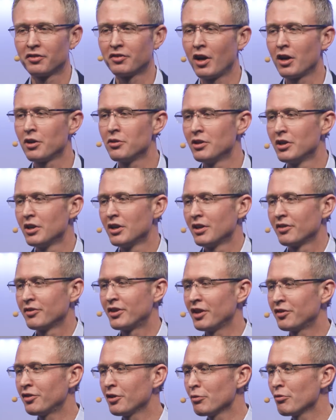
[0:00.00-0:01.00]
So
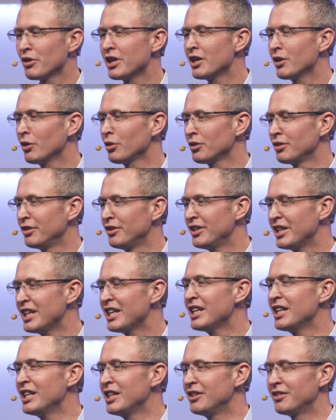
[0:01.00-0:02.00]
there's a real
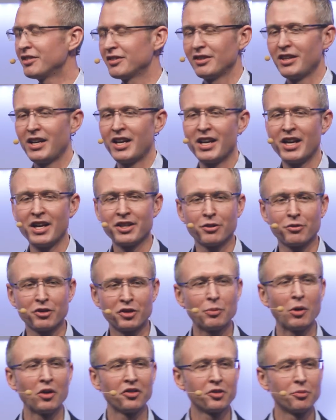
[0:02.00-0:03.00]
need uh, and a
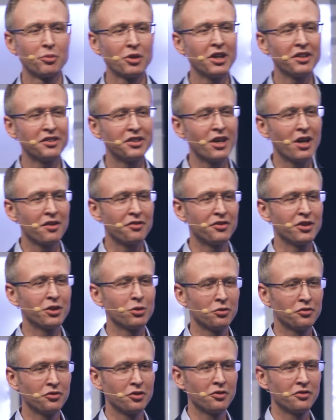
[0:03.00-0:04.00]
responsibility, I
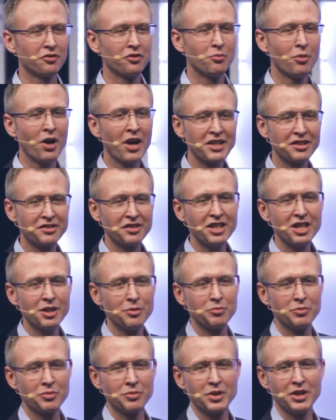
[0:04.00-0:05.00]
feel, for, for my
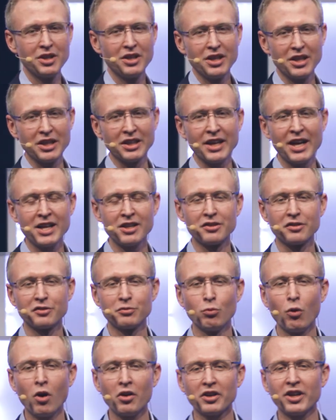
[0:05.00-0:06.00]
team in Cadence.
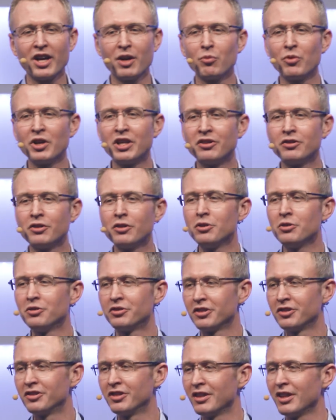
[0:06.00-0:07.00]
What can we do
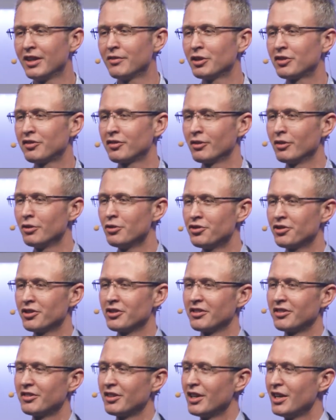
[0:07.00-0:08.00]
to deliver
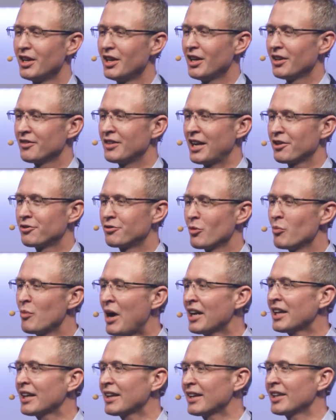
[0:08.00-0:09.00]
solutions that
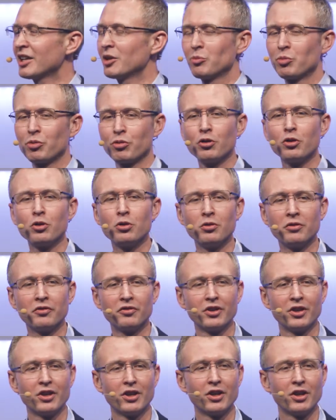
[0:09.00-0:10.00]
dramatically improve
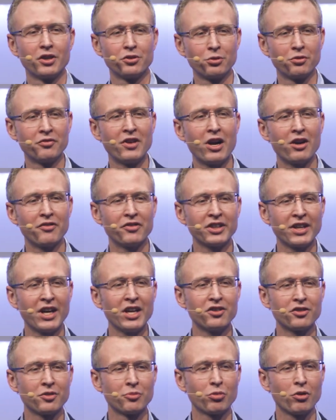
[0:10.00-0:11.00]
your
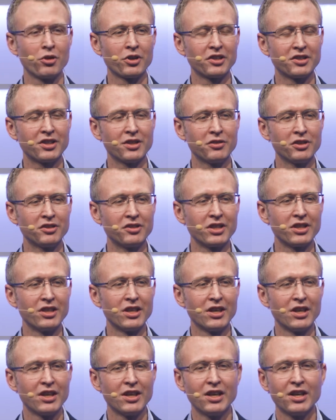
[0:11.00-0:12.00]
verification productivity?
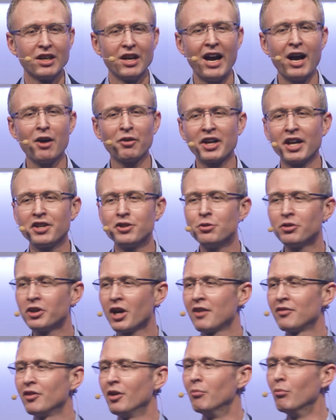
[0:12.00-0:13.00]
How can you
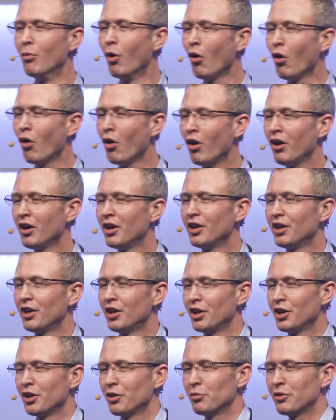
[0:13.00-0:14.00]
cover more
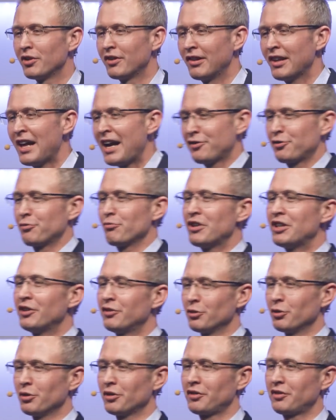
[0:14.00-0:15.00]
with less
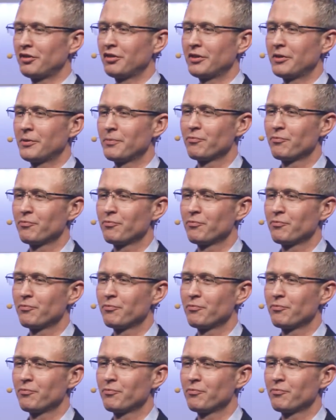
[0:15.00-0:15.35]
resource?